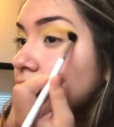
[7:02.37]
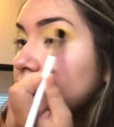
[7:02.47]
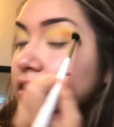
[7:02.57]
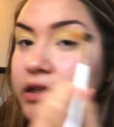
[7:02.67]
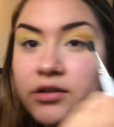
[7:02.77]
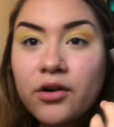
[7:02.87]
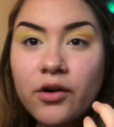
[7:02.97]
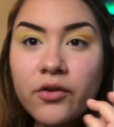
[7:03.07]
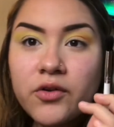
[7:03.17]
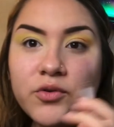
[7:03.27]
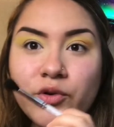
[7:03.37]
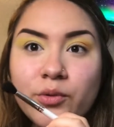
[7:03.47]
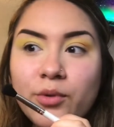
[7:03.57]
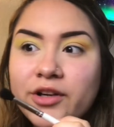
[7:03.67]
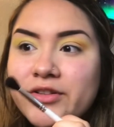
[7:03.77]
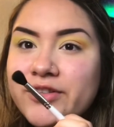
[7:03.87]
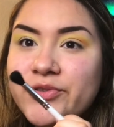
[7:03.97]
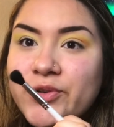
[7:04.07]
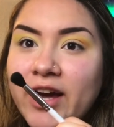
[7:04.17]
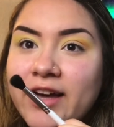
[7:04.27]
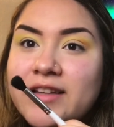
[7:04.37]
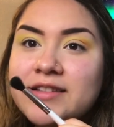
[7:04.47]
These are also new brushes, you guys.